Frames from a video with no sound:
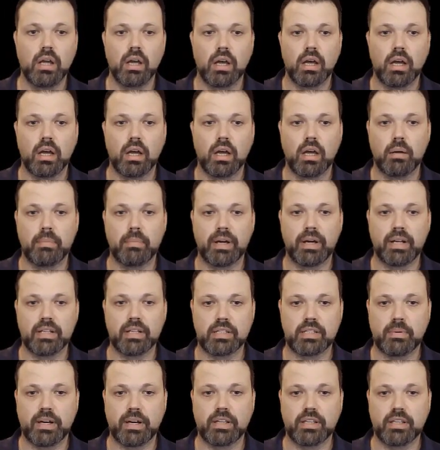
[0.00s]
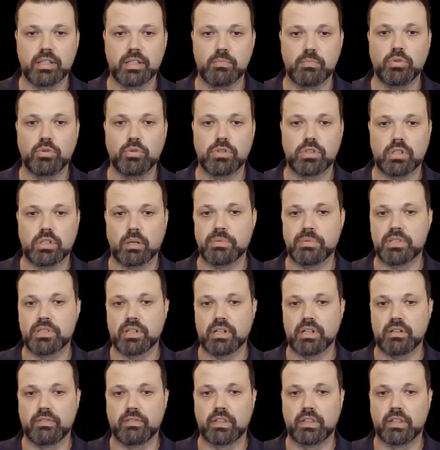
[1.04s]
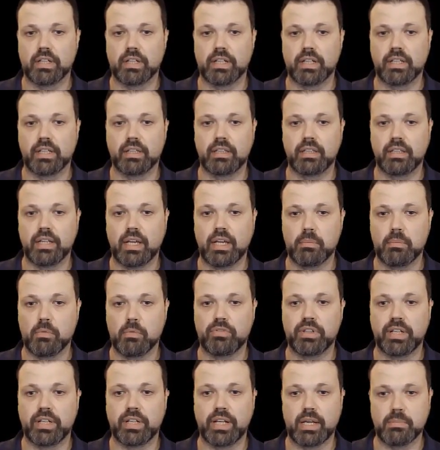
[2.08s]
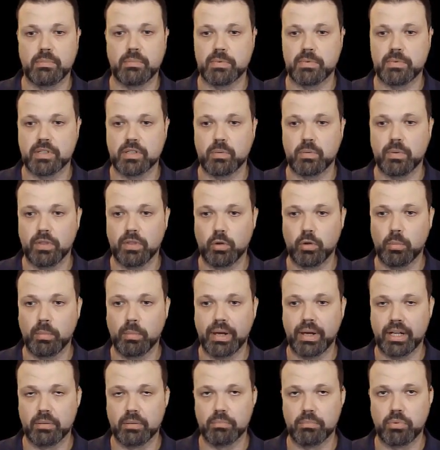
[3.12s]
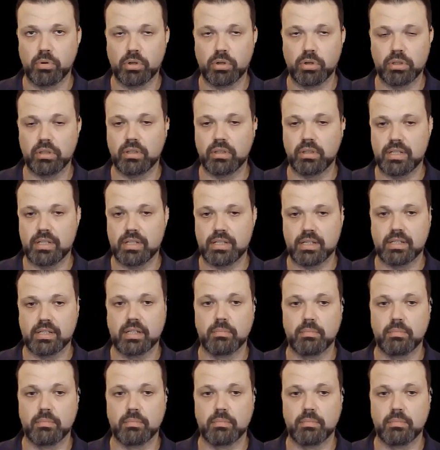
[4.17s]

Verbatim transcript: uh, minus minus bootstrap server and the name of the namespace with domain import. This is the